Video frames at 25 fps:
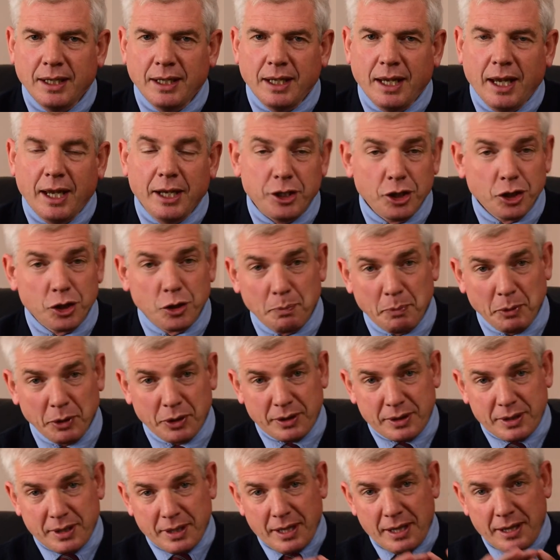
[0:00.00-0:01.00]
And just to
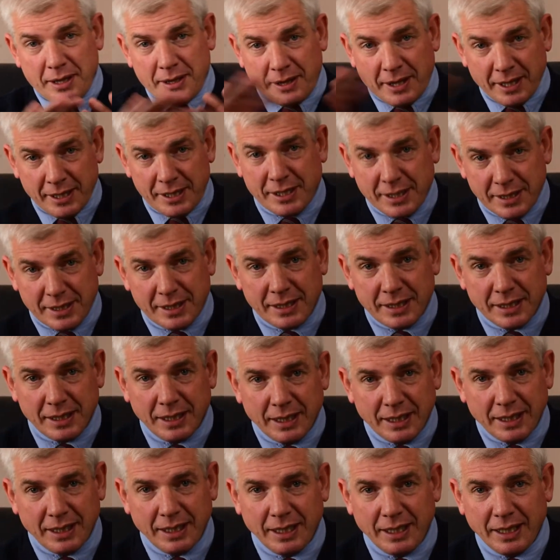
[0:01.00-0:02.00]
put this
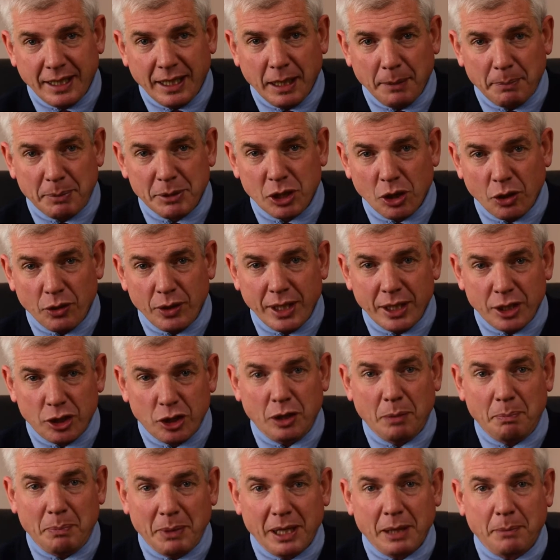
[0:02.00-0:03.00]
episode into the
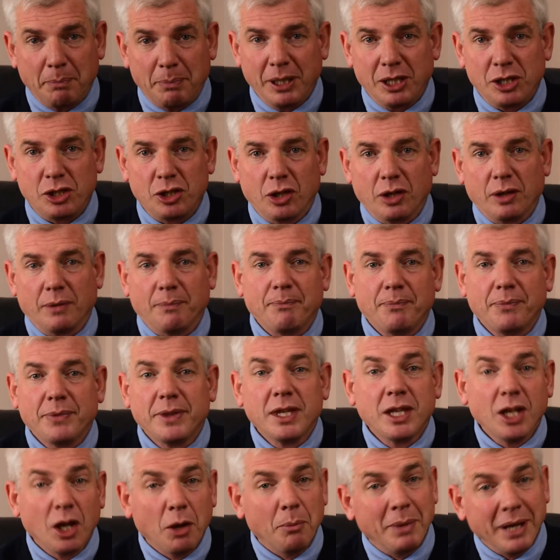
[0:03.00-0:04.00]
bigger picture,
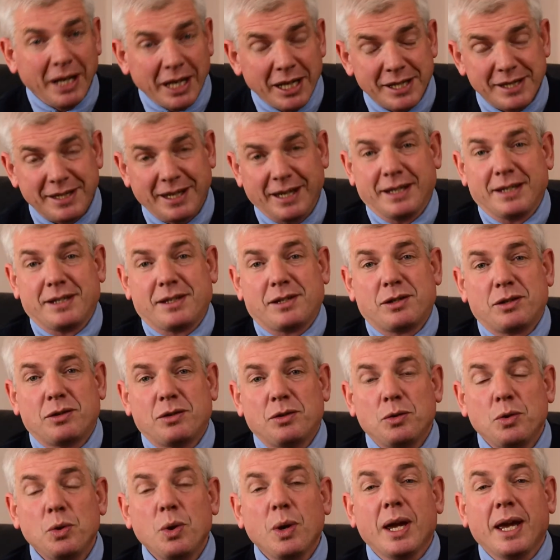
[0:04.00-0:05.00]
there are many saints
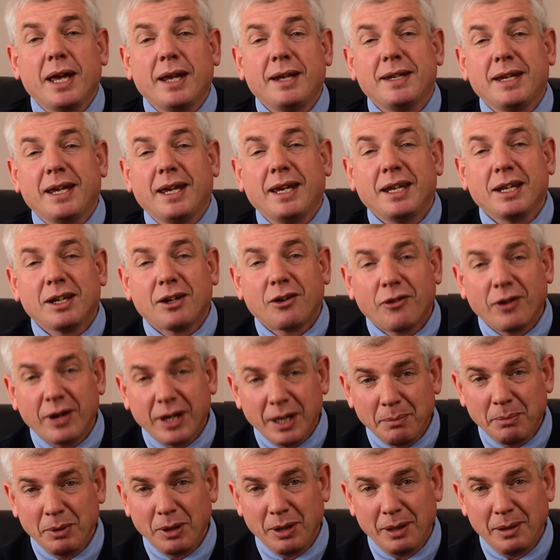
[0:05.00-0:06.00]
who had
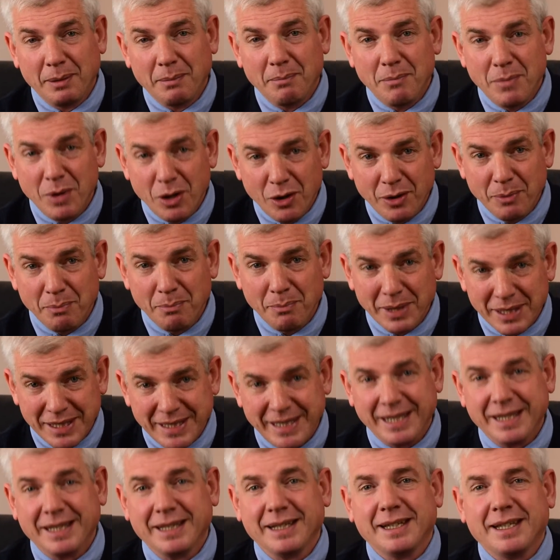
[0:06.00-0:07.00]
incredible
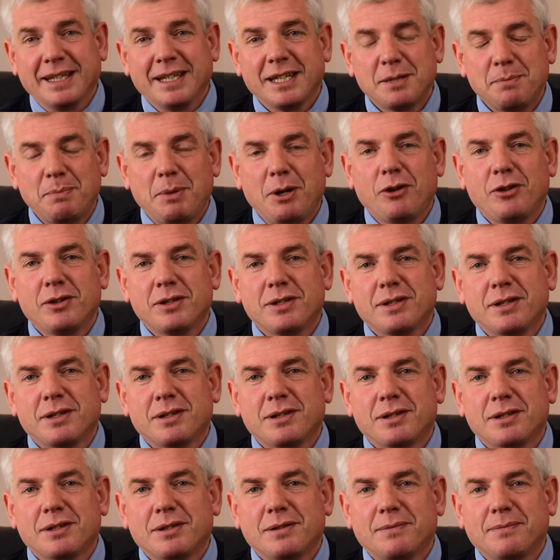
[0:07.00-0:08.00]
mystical
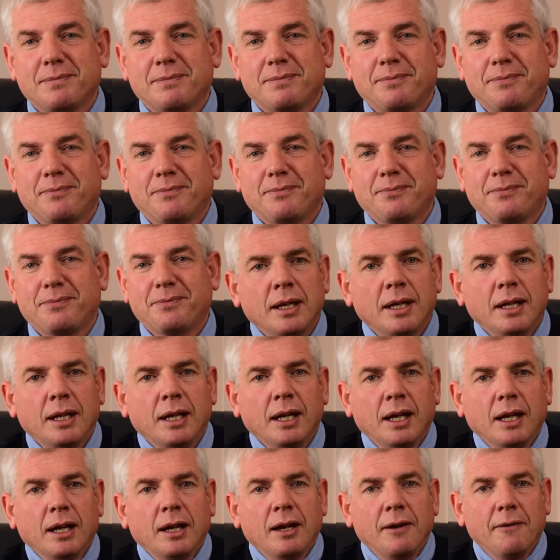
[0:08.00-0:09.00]
experiences.
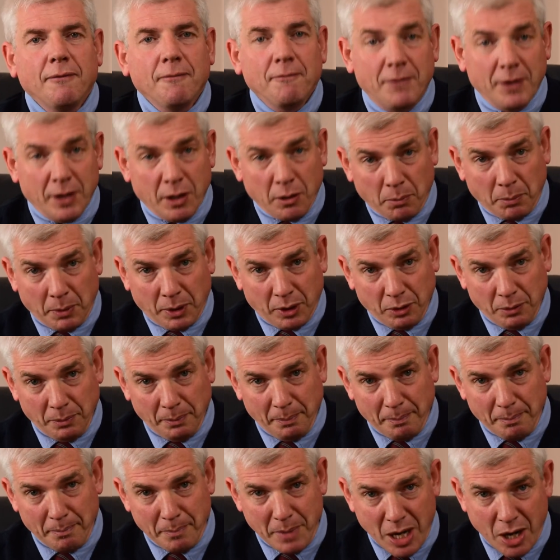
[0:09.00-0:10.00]
Venerable
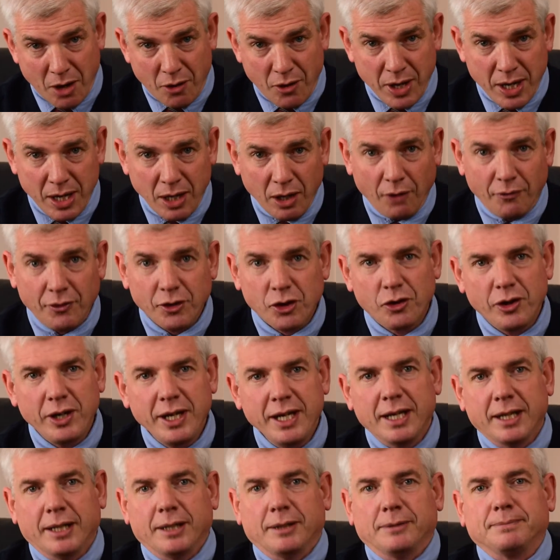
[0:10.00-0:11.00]
Mary of
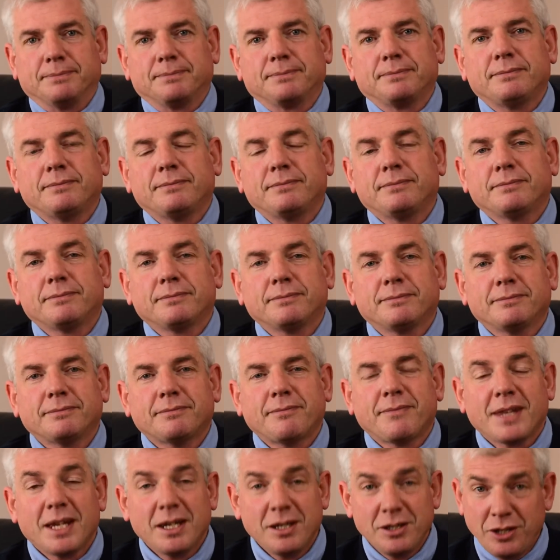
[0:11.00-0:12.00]
Agreda,
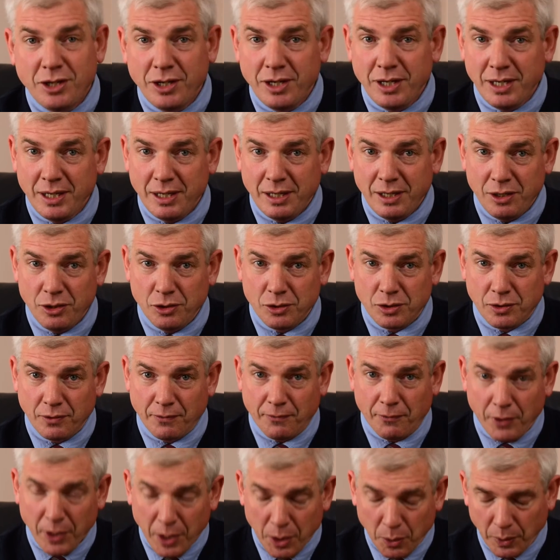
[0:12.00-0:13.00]
she used to
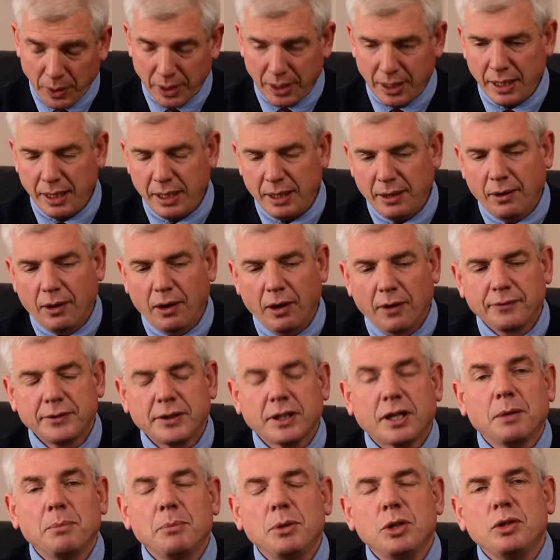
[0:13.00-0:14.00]
frequently, after
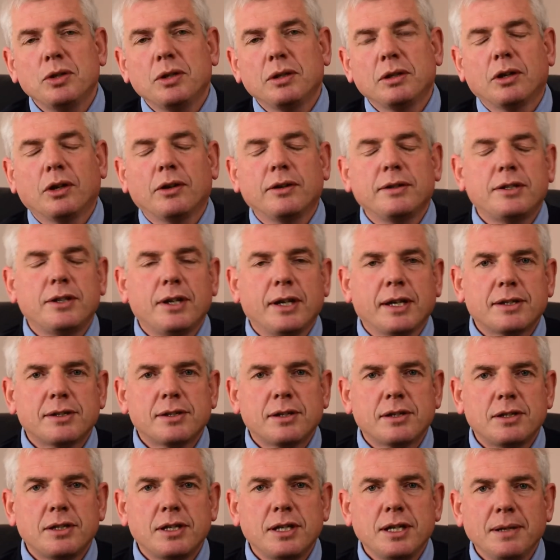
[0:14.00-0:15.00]
communion, go into
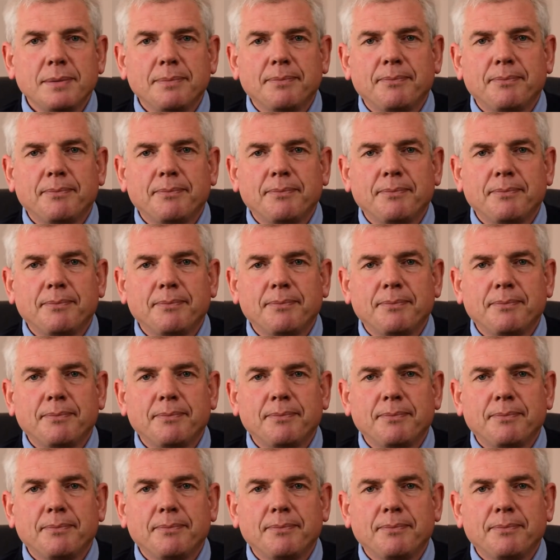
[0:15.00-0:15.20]
ecstasy,